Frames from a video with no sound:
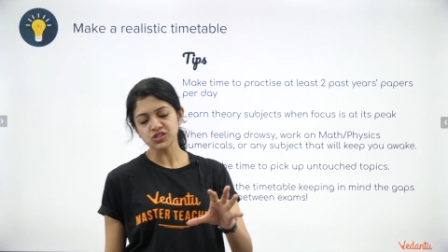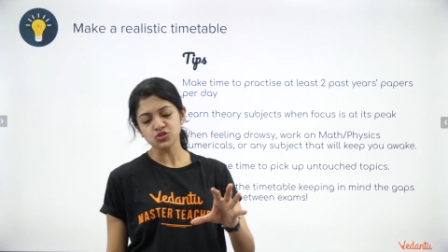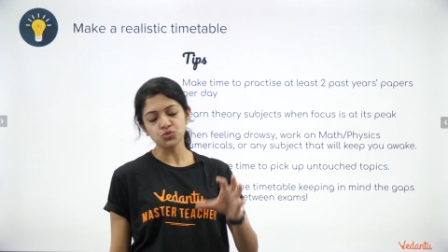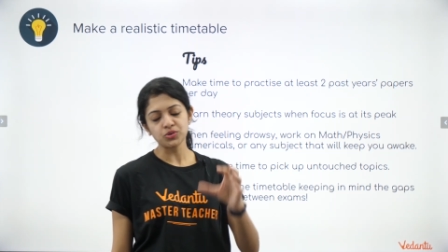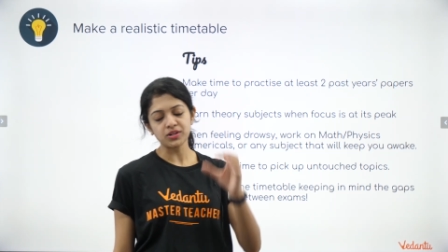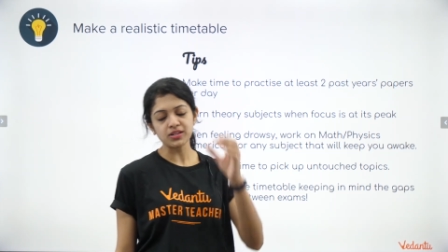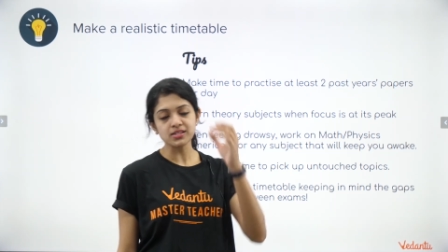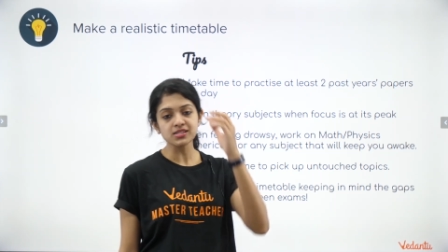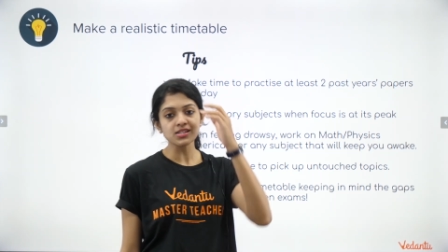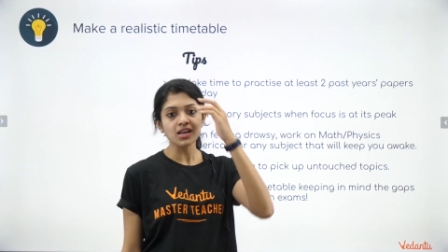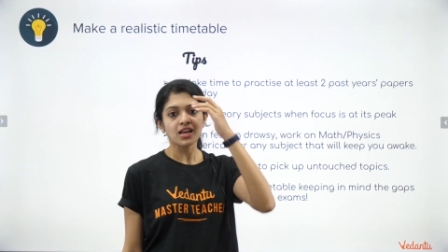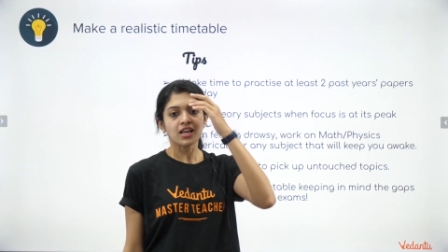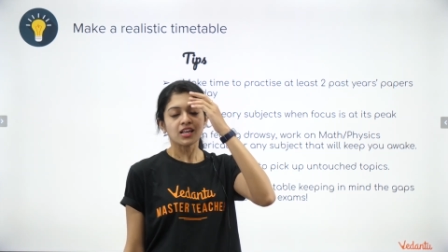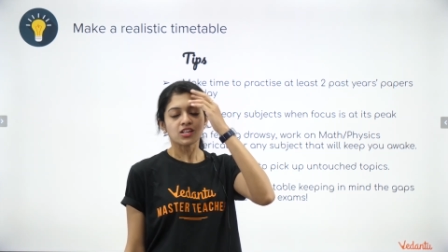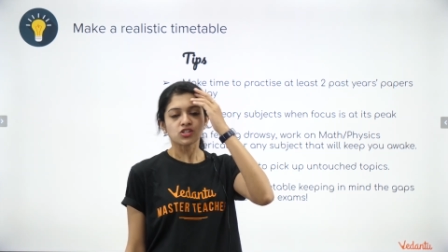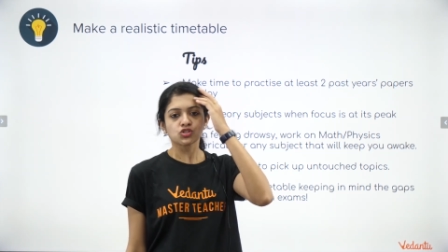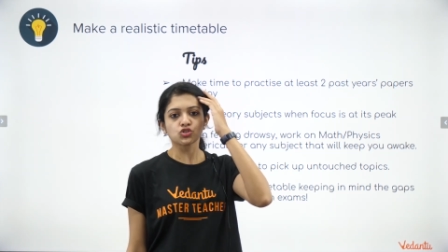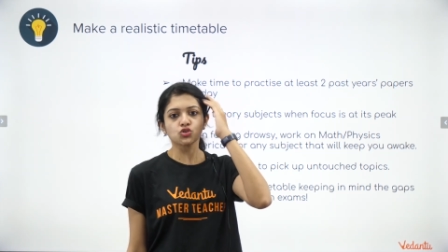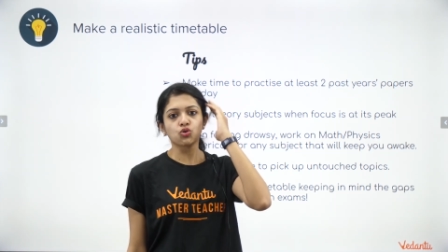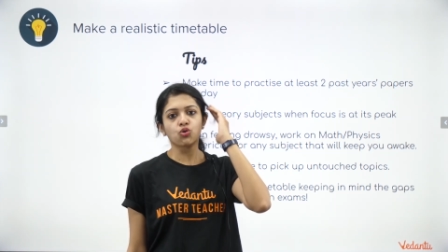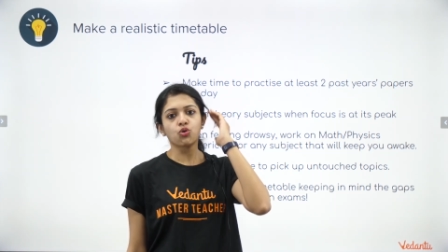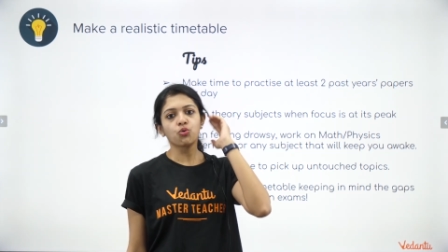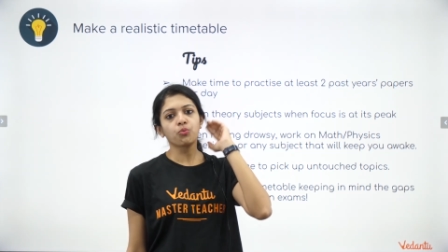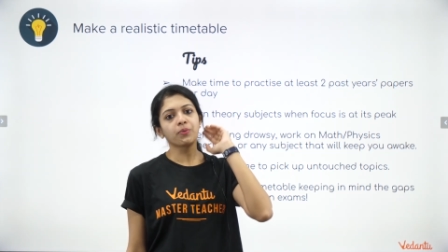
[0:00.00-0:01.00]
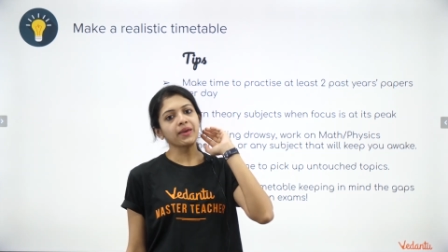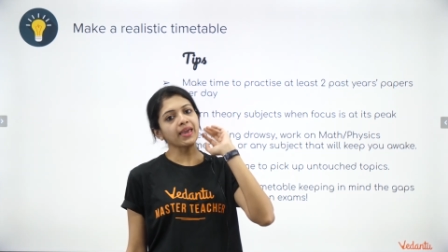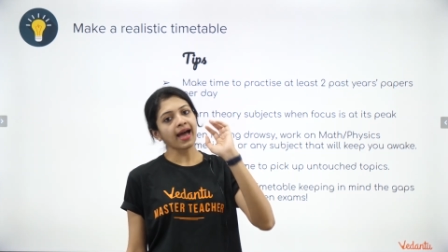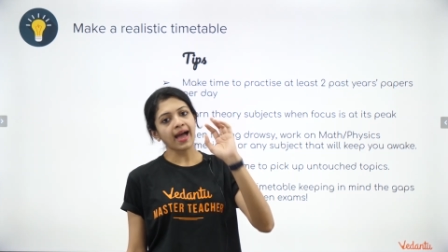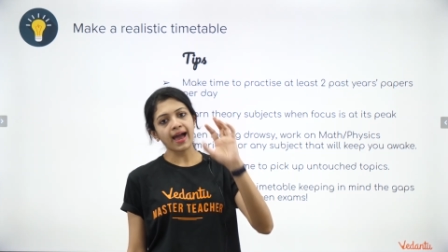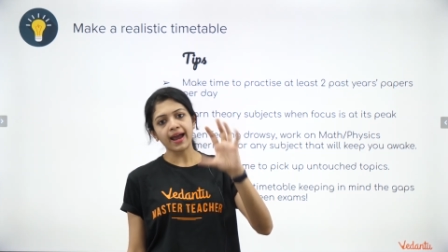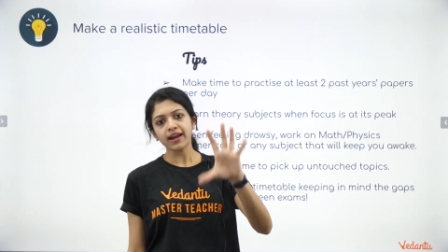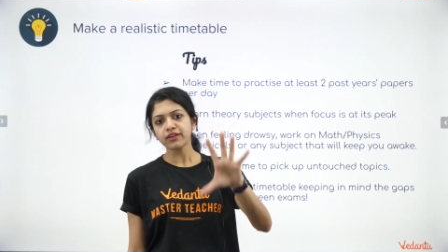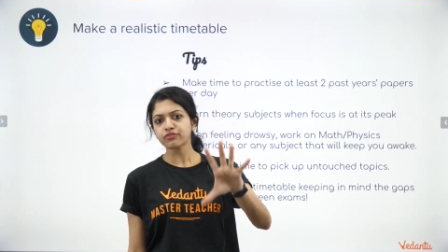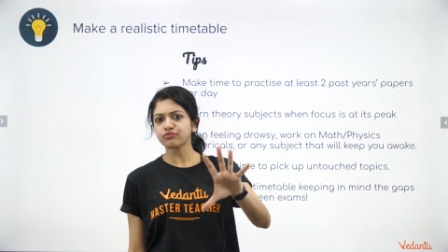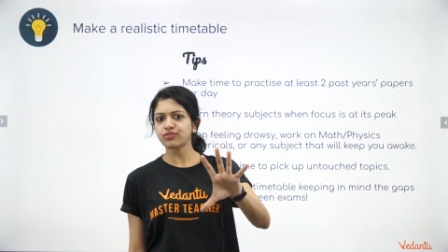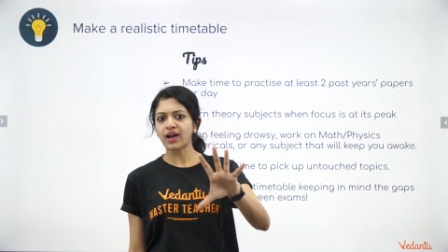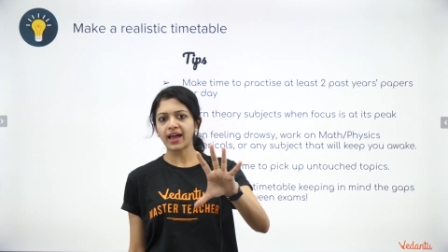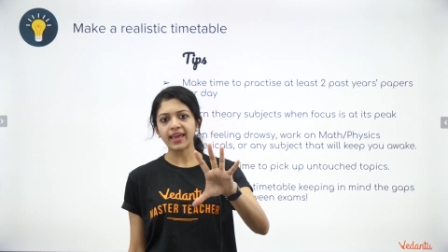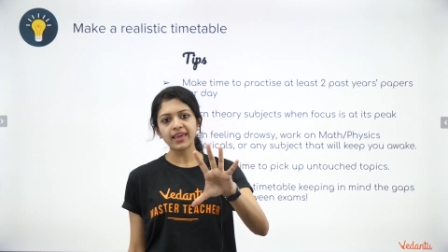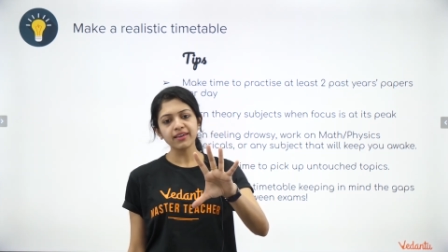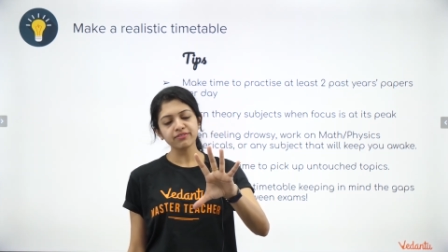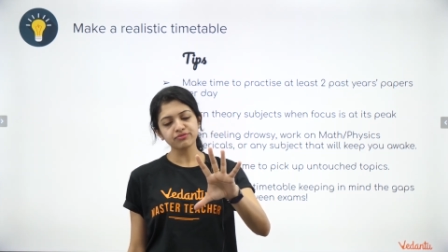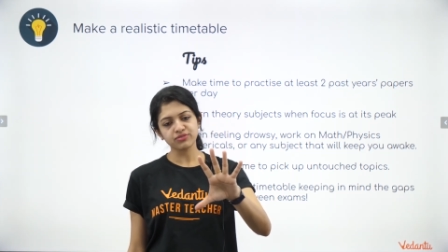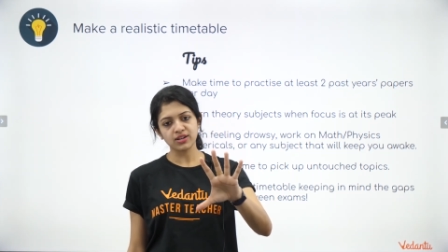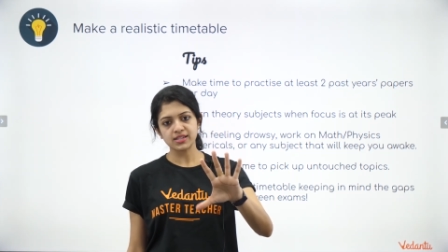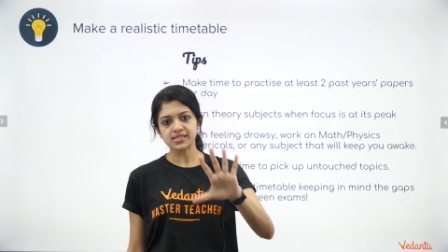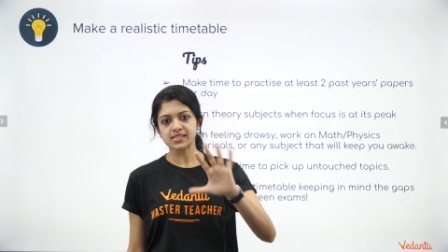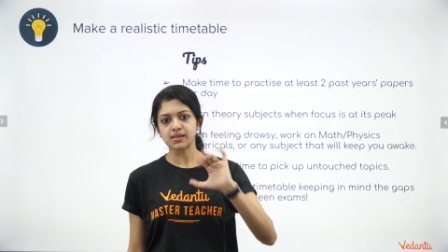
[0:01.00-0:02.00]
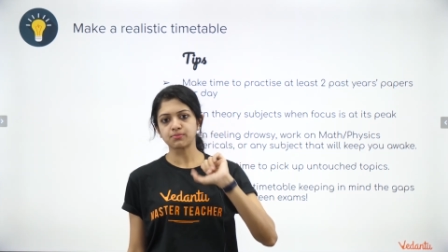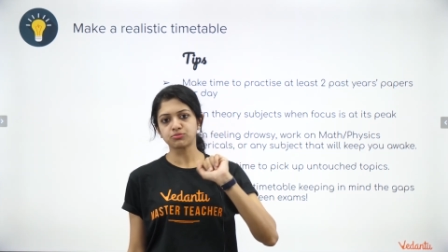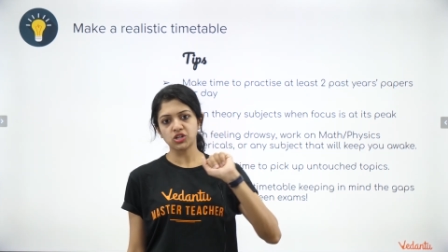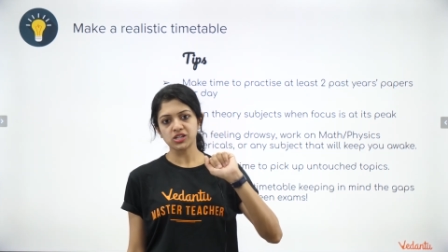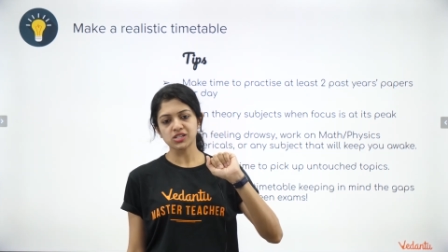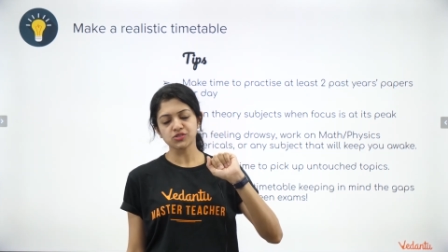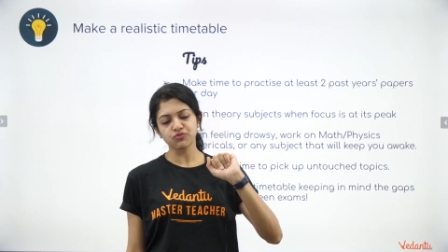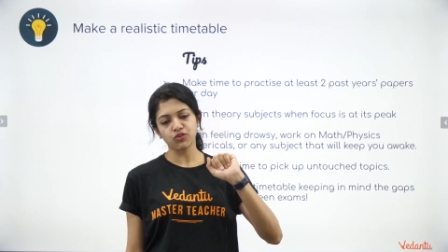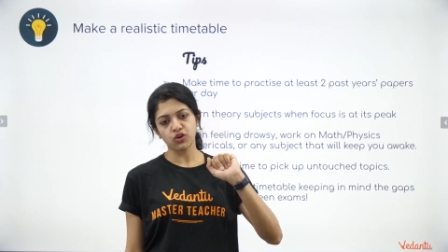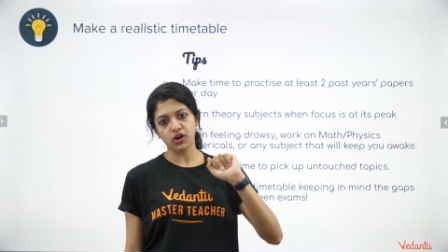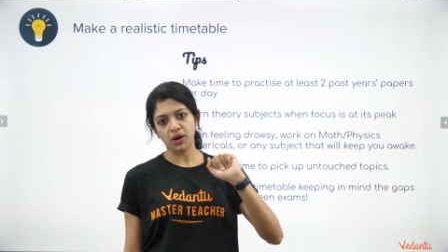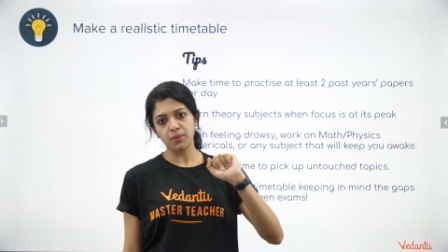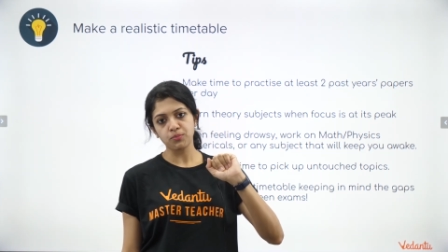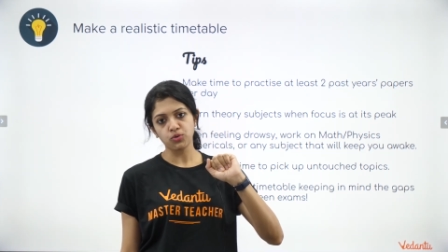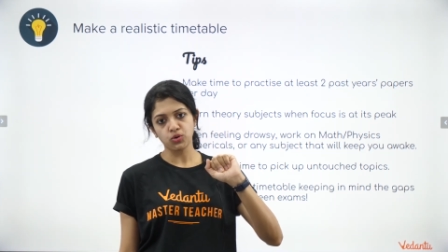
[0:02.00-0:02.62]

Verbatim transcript: student. So we had 5 subjects for our